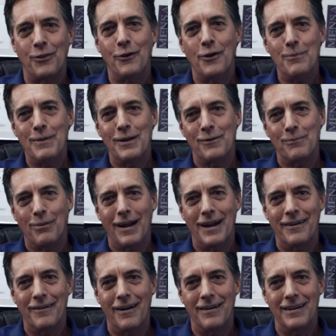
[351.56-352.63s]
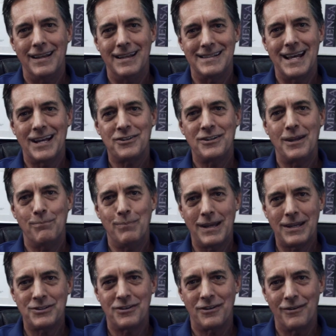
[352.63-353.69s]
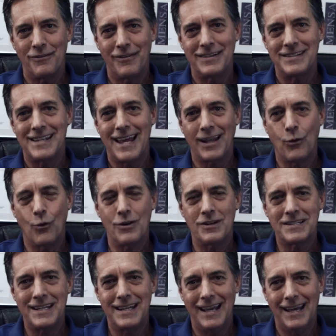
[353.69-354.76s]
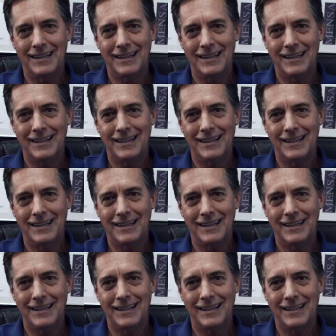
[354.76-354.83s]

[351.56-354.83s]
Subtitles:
The third bit of prior art is actually a picture of a Sikorsky